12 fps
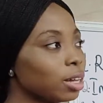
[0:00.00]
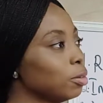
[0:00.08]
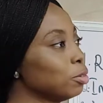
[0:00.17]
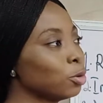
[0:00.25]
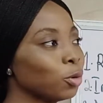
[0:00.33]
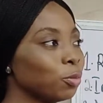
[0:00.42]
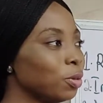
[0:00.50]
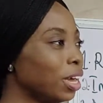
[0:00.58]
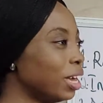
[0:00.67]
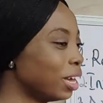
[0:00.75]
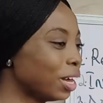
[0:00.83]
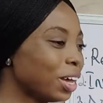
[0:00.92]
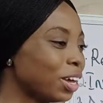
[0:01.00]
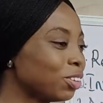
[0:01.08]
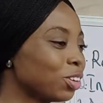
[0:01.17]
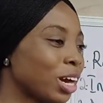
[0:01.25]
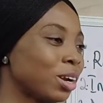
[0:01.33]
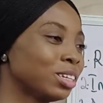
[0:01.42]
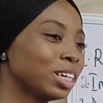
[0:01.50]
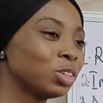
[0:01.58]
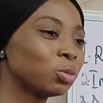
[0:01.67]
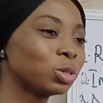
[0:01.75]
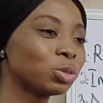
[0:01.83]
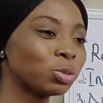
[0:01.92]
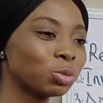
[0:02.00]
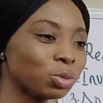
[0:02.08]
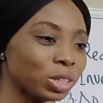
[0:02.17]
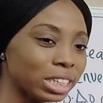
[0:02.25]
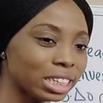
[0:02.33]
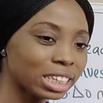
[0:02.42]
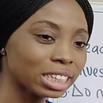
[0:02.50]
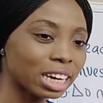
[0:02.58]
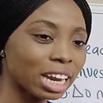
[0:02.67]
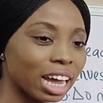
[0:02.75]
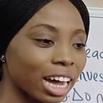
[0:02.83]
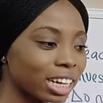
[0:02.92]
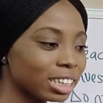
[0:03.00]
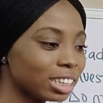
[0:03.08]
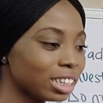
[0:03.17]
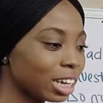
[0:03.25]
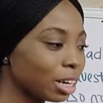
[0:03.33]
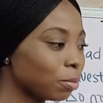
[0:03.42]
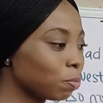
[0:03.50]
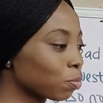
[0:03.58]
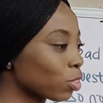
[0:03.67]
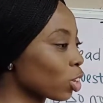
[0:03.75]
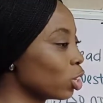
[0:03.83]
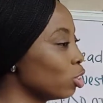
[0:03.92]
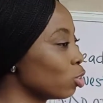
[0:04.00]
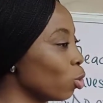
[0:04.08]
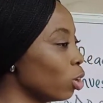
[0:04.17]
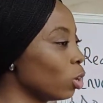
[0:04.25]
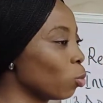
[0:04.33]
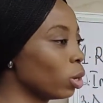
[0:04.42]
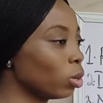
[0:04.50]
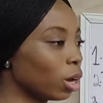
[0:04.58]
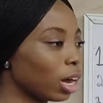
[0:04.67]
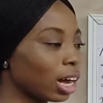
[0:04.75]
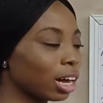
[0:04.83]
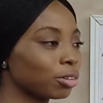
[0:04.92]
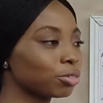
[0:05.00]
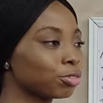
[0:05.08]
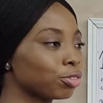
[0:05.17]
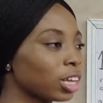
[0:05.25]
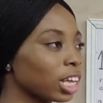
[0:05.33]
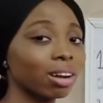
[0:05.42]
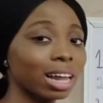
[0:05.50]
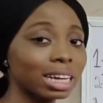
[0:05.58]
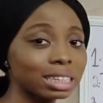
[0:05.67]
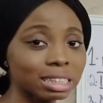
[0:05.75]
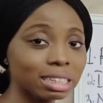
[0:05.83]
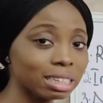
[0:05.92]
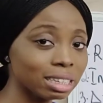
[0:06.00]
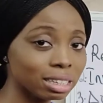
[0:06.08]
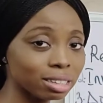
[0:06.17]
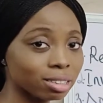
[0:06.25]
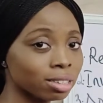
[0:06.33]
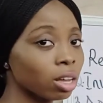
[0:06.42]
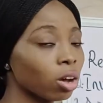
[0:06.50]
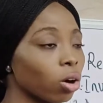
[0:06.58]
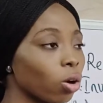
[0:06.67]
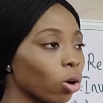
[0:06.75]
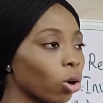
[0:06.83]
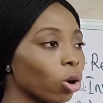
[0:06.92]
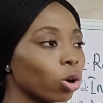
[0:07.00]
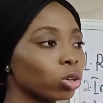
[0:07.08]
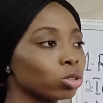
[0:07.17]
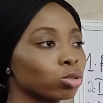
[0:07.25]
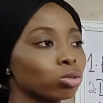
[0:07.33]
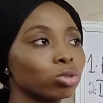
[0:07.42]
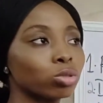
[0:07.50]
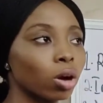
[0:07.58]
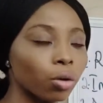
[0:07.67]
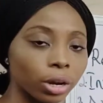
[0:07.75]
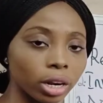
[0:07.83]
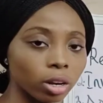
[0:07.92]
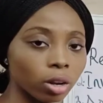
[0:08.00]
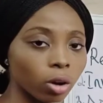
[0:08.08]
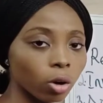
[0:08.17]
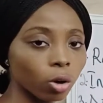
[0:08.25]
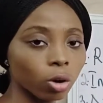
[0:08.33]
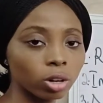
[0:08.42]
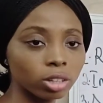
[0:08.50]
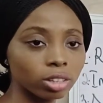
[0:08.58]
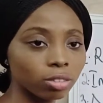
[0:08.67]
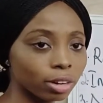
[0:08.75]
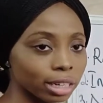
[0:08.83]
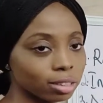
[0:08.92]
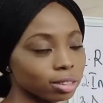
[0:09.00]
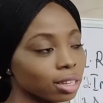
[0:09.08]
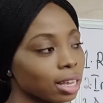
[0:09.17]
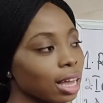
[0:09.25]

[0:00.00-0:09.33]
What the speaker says: so you cannot say you want to read and it's only when you have classes or tutoring or the rest.